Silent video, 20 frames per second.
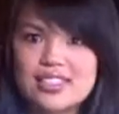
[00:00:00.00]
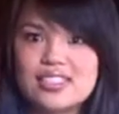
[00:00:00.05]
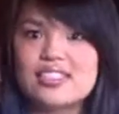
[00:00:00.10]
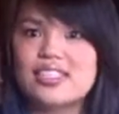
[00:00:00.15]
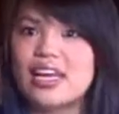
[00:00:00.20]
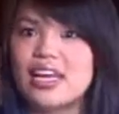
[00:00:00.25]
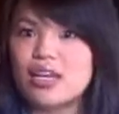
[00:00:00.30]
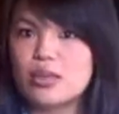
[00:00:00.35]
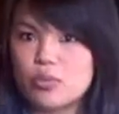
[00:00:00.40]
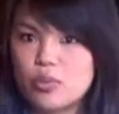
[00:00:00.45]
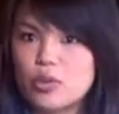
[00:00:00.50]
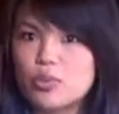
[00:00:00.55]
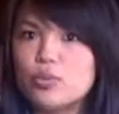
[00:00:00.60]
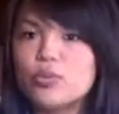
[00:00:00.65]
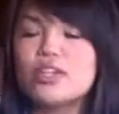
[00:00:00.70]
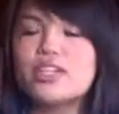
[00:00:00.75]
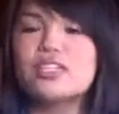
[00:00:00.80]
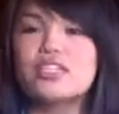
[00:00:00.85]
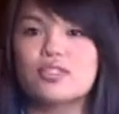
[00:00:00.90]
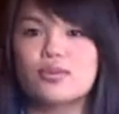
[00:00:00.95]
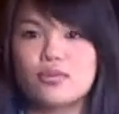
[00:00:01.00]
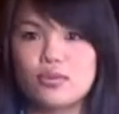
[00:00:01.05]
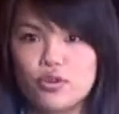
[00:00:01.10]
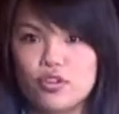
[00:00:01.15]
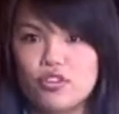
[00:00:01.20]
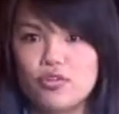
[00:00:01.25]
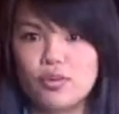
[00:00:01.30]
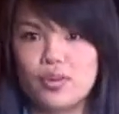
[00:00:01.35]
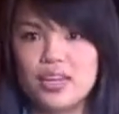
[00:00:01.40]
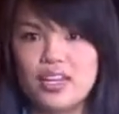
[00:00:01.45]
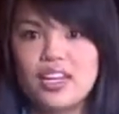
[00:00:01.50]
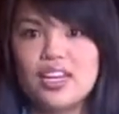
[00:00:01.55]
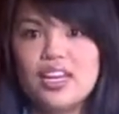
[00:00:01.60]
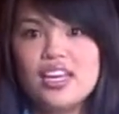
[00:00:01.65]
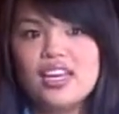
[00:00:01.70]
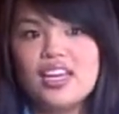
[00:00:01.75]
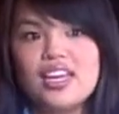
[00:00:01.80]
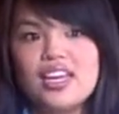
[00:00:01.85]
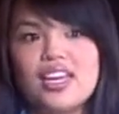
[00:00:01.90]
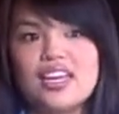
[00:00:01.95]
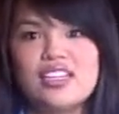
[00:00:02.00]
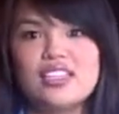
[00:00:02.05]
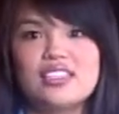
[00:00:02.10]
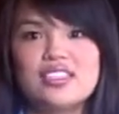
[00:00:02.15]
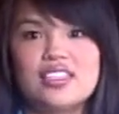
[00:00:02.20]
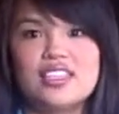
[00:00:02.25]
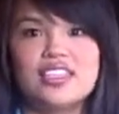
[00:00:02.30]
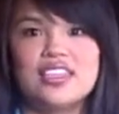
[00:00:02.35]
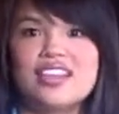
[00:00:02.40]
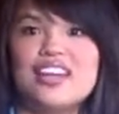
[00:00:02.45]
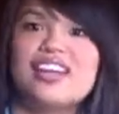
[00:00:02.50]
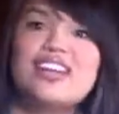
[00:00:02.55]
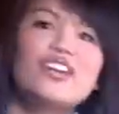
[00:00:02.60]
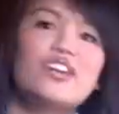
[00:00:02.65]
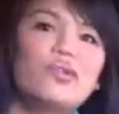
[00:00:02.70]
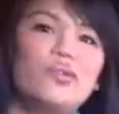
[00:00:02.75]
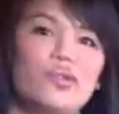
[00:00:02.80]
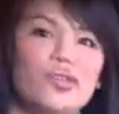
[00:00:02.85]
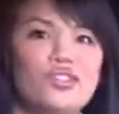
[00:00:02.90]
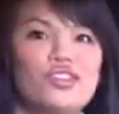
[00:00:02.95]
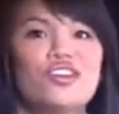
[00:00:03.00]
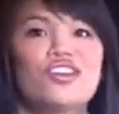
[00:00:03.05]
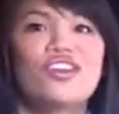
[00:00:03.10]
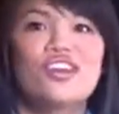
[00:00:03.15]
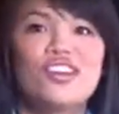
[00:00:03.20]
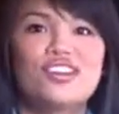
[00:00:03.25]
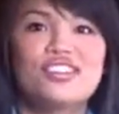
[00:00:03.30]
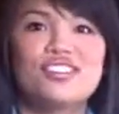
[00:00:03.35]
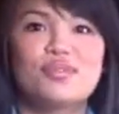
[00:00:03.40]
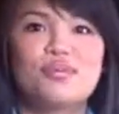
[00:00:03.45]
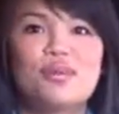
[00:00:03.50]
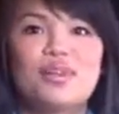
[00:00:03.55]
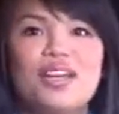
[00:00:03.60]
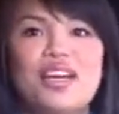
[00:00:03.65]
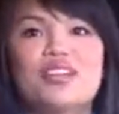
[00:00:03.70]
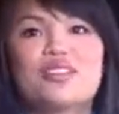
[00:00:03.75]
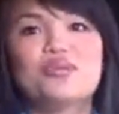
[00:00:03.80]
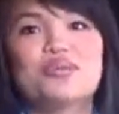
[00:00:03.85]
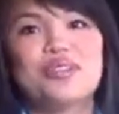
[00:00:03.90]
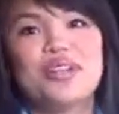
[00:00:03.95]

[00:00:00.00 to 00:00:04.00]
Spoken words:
It's getting people into movement, and saying that we shouldn't all just be couch